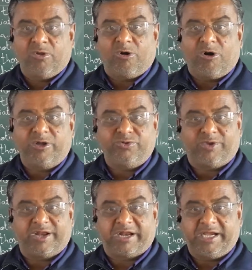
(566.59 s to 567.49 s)
Or you
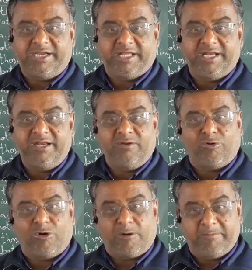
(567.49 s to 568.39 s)
can write
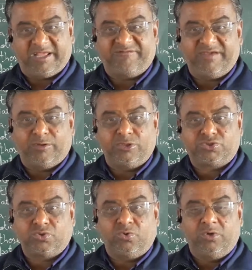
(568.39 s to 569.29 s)
in oblique way
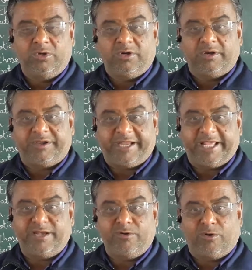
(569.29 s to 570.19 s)
also,
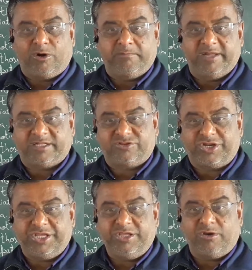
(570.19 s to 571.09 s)

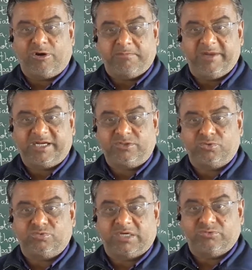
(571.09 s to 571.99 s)

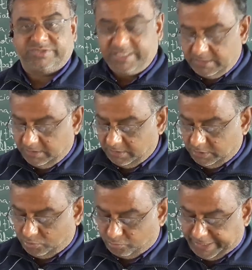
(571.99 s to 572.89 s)

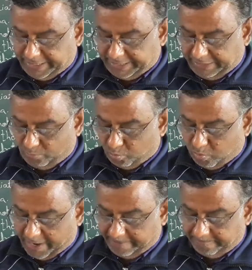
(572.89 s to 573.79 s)

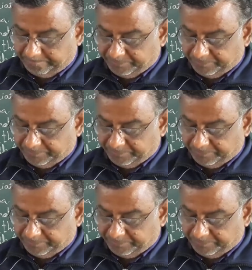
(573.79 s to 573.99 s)
10/3/2021.